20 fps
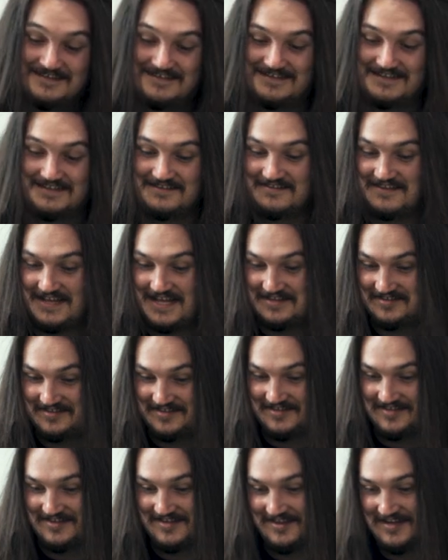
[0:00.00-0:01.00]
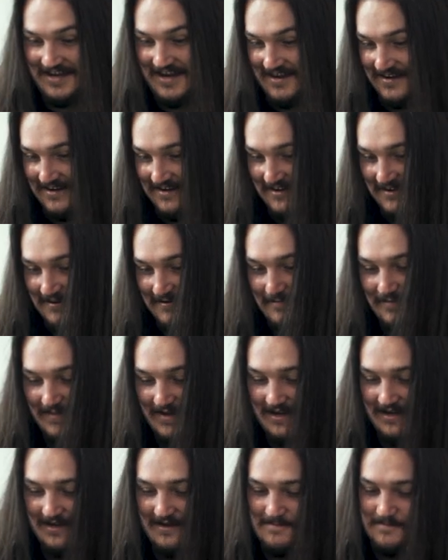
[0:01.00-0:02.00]
And that's the deck.
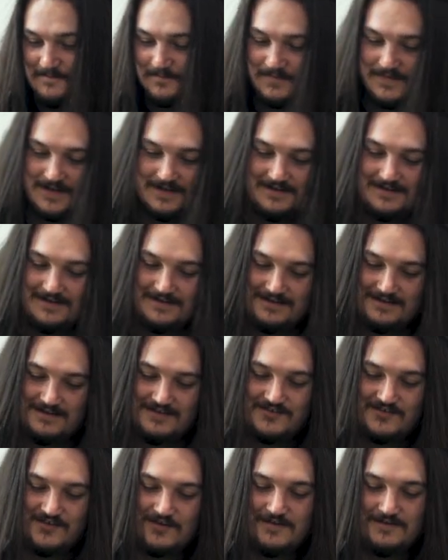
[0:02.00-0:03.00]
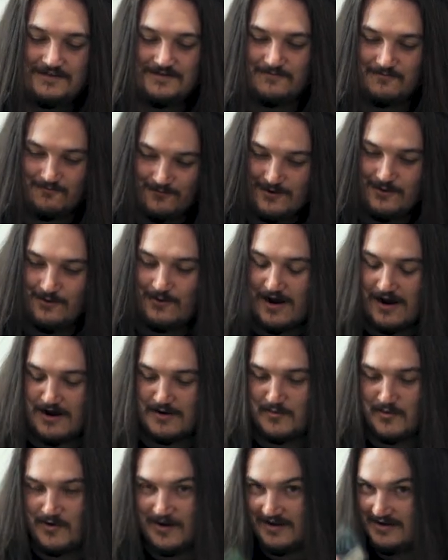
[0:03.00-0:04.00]
So real
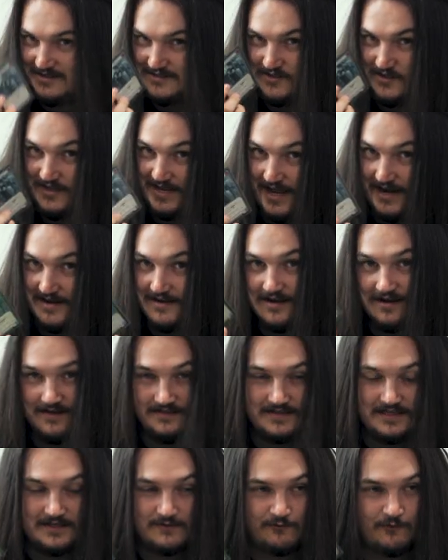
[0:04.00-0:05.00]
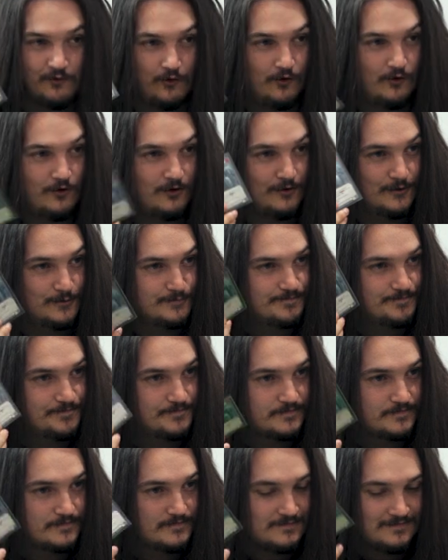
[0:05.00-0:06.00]
cuttable cards, you can cut this for
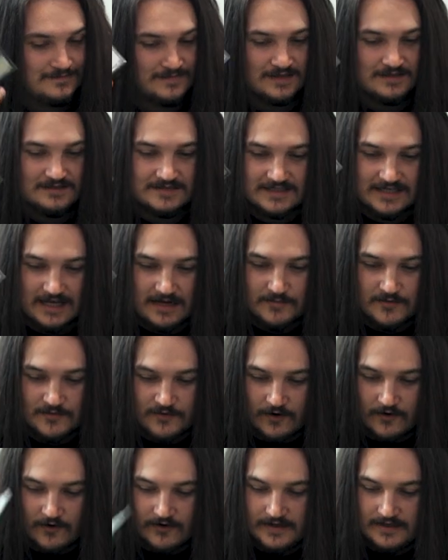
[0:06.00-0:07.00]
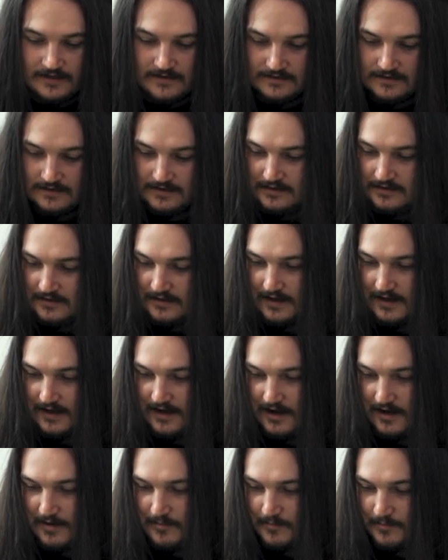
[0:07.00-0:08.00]
Stamp Authority,
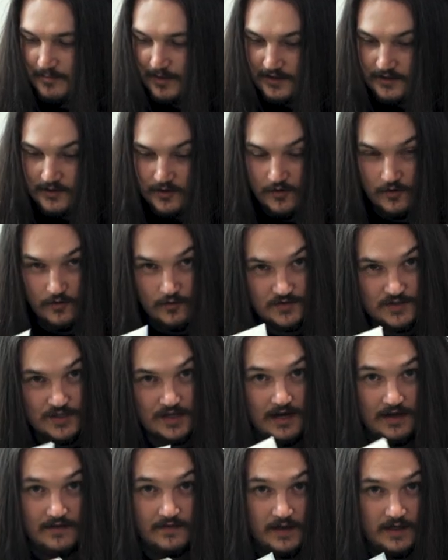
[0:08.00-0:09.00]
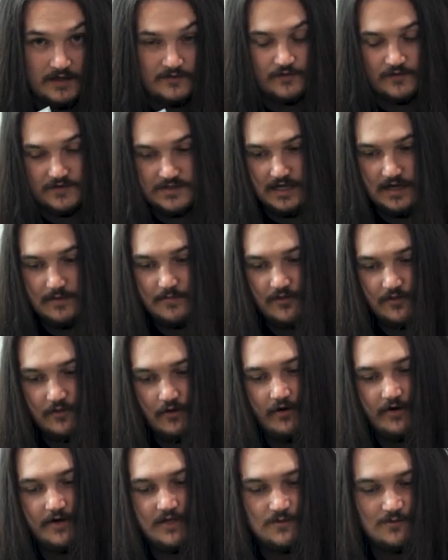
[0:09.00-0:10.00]
but you could also cut these for Stamp
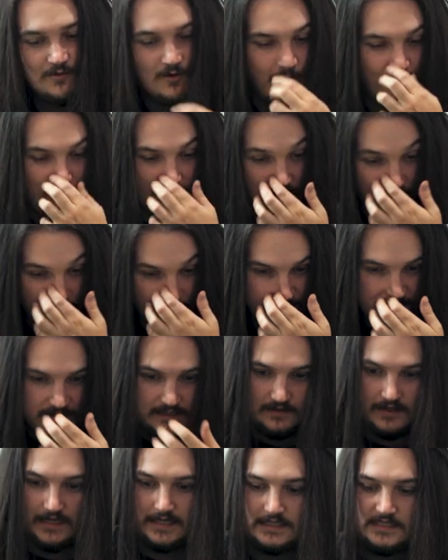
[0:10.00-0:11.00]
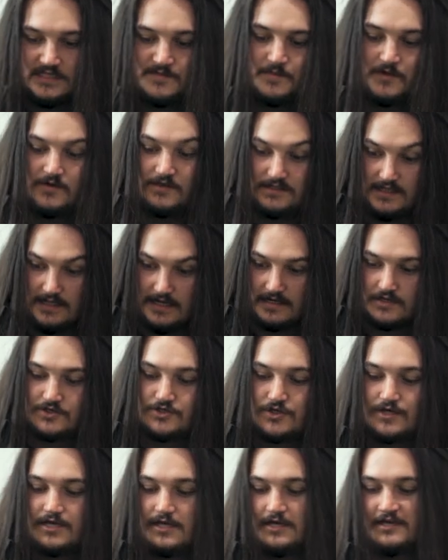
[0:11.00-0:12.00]
Authority as well. But I really like this because the
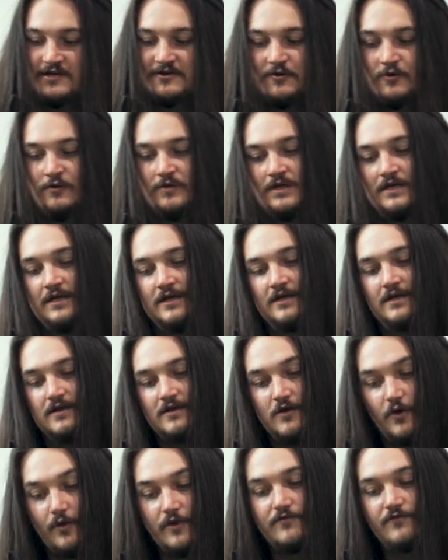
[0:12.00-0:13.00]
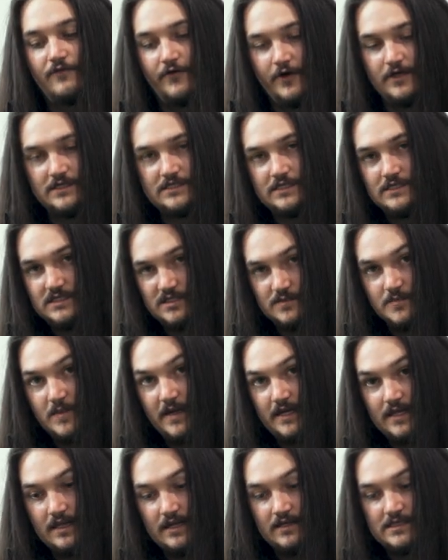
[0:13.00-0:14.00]
extra heal going first is
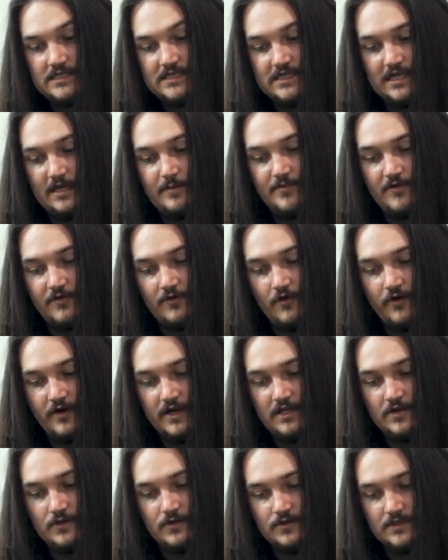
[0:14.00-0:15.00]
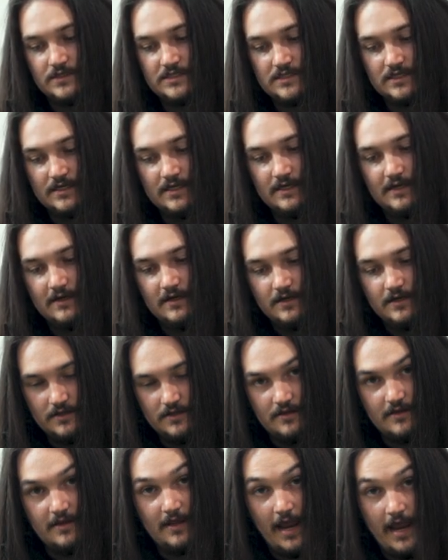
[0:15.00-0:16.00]
better than the Stamp Authority, because
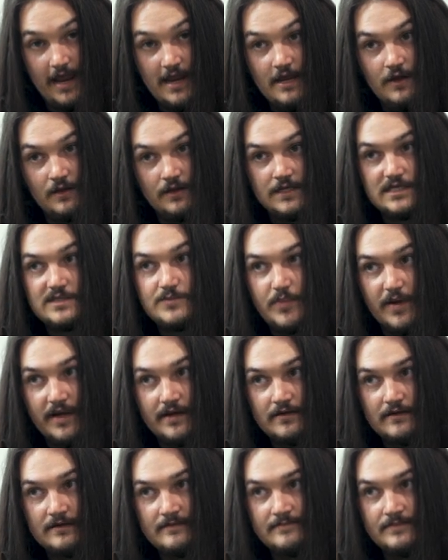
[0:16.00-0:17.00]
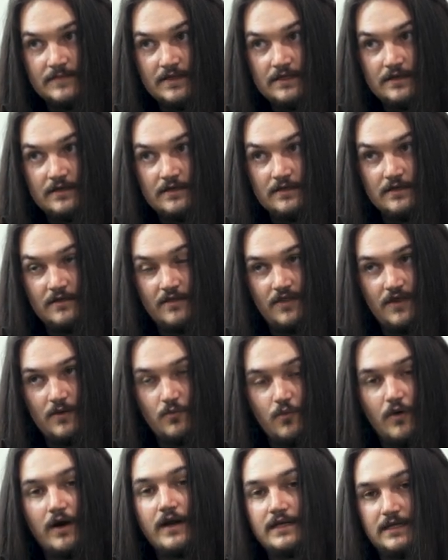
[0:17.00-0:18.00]
the heal is better
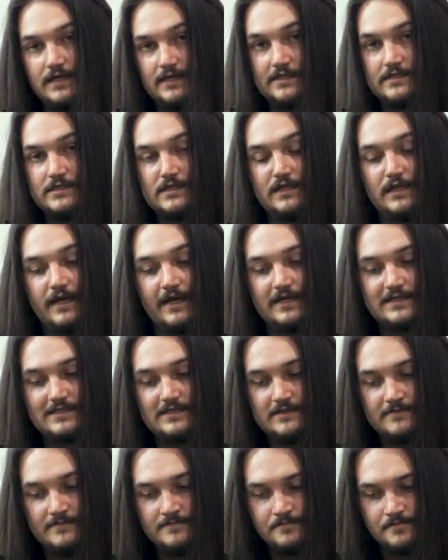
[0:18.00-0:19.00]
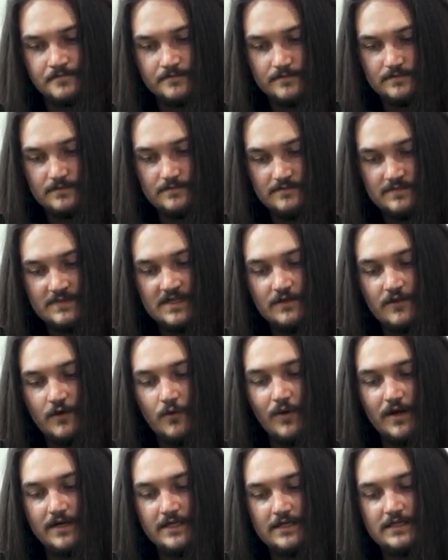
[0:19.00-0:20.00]
than one intellect. The
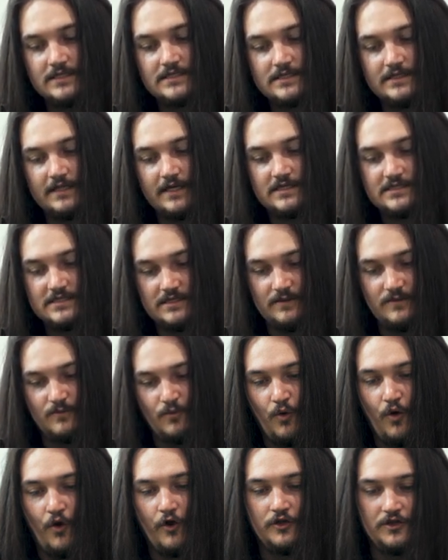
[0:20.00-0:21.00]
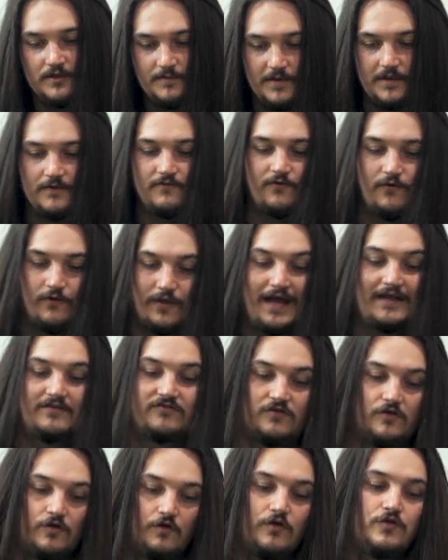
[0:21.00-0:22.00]
one intellect will only be for
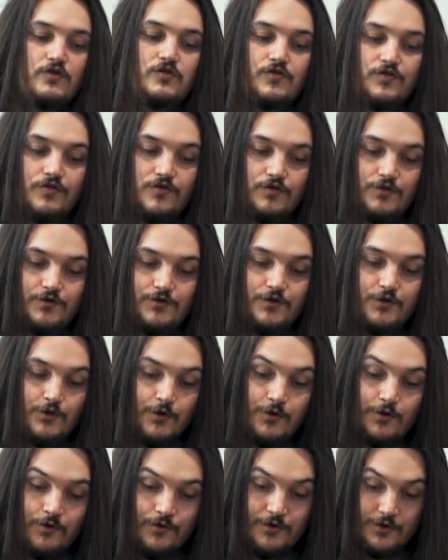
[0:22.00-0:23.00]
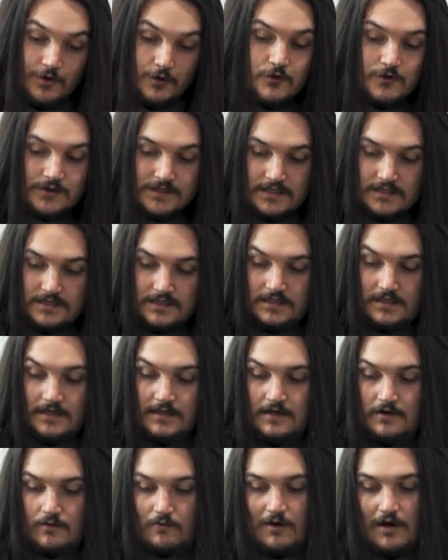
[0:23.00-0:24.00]
that turn you use it,
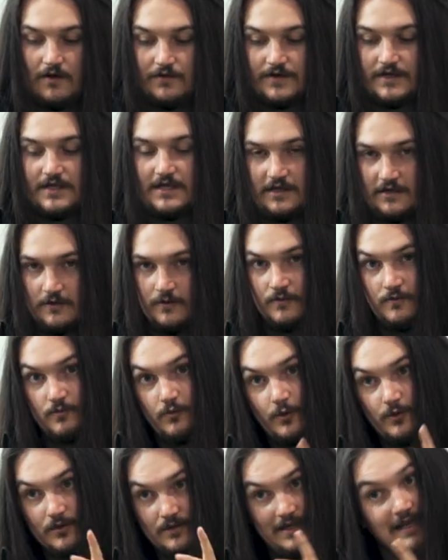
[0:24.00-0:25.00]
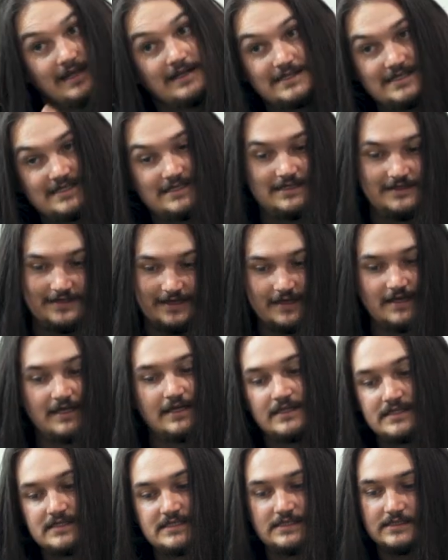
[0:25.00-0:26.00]
while the heal will
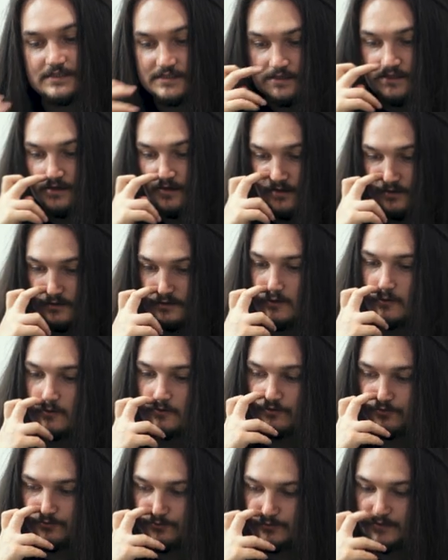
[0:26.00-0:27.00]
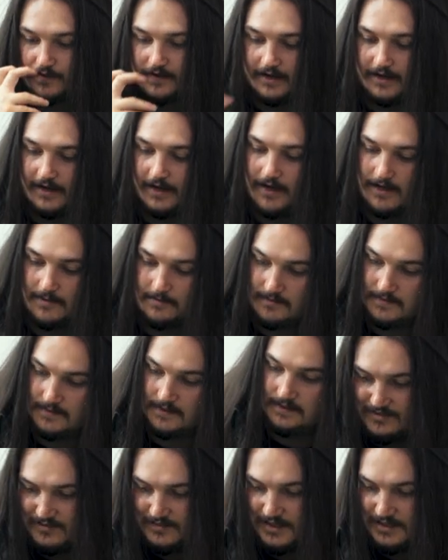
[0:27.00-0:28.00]
consist along through the game.
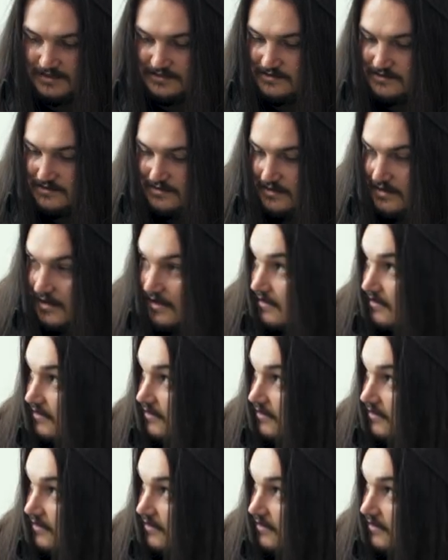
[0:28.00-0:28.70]
That's the deck.